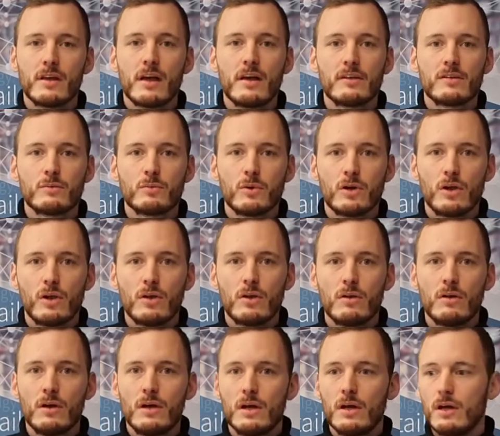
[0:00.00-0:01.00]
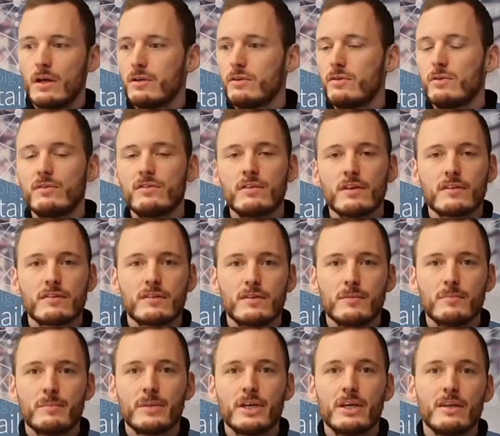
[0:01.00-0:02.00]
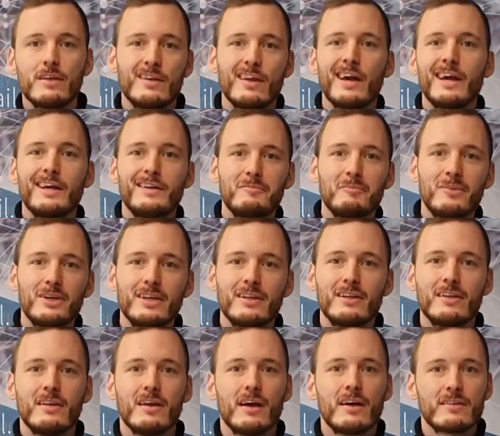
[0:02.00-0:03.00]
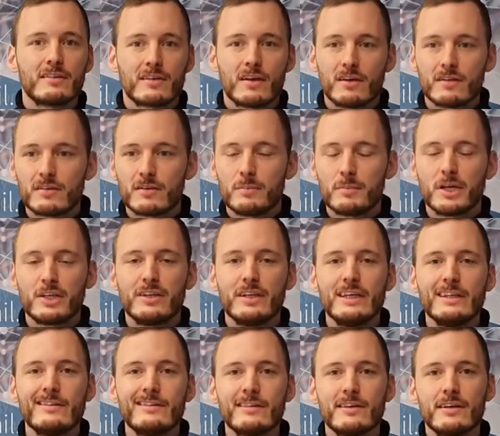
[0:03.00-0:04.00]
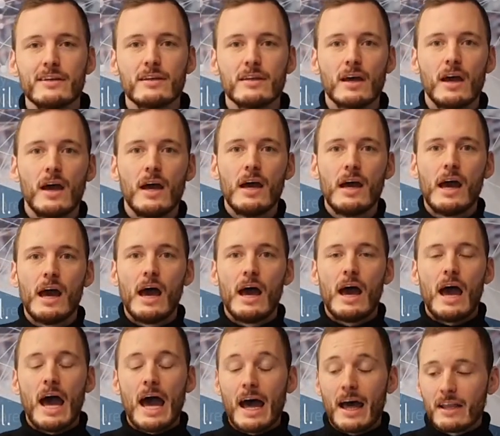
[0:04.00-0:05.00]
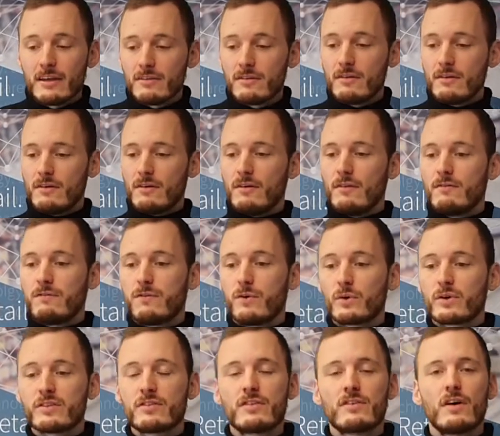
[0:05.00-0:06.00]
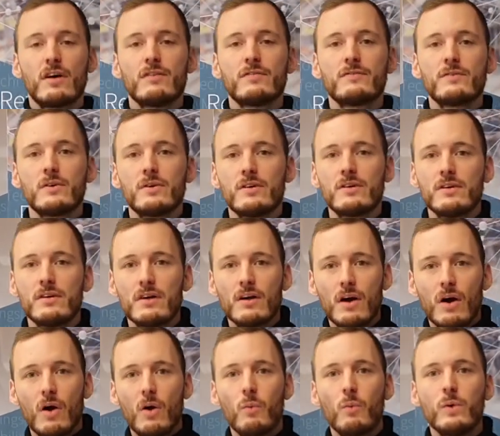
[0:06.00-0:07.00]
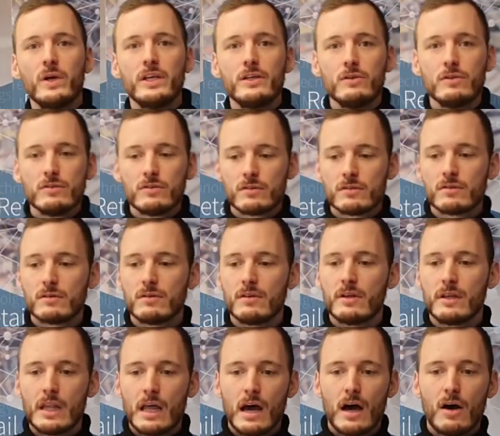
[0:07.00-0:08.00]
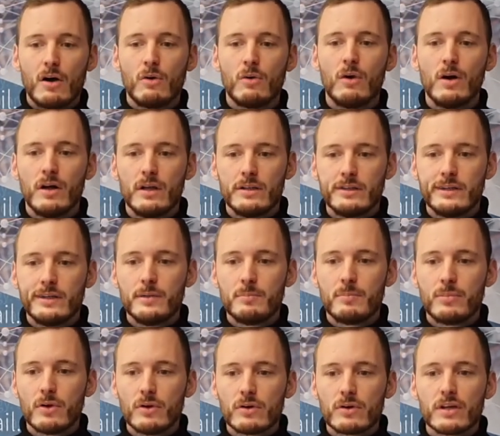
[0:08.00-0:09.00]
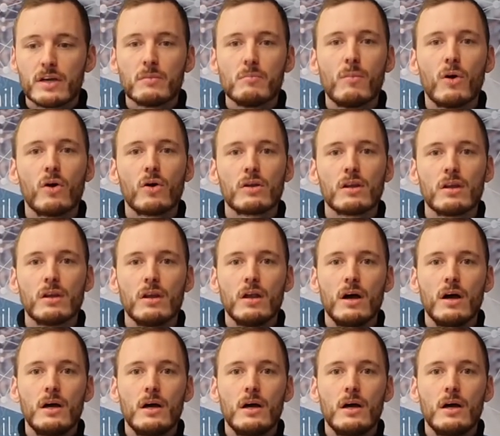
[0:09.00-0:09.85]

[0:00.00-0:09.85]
as well to 16-bit, 8-bit as customer needs it. And for the software, we use now a deep learning model